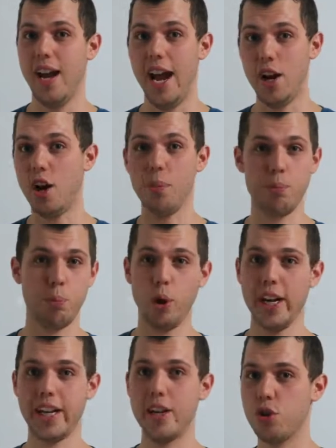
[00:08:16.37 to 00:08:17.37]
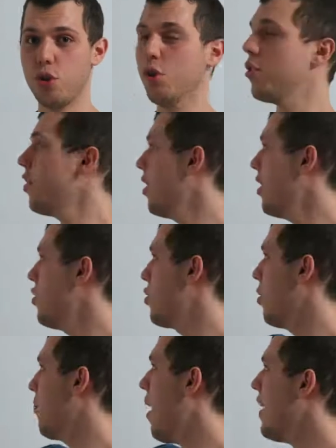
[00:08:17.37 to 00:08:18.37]
and all bring in truth
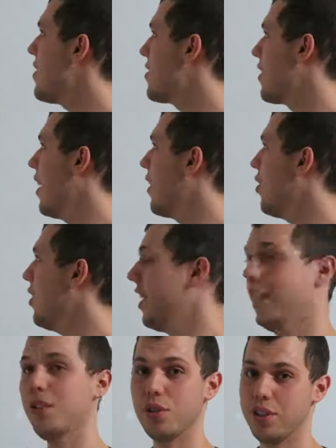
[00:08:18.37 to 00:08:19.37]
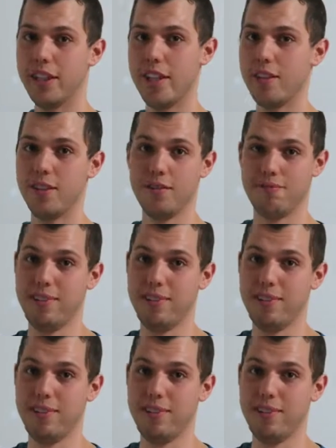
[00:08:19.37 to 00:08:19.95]
into your bodies together and heal together.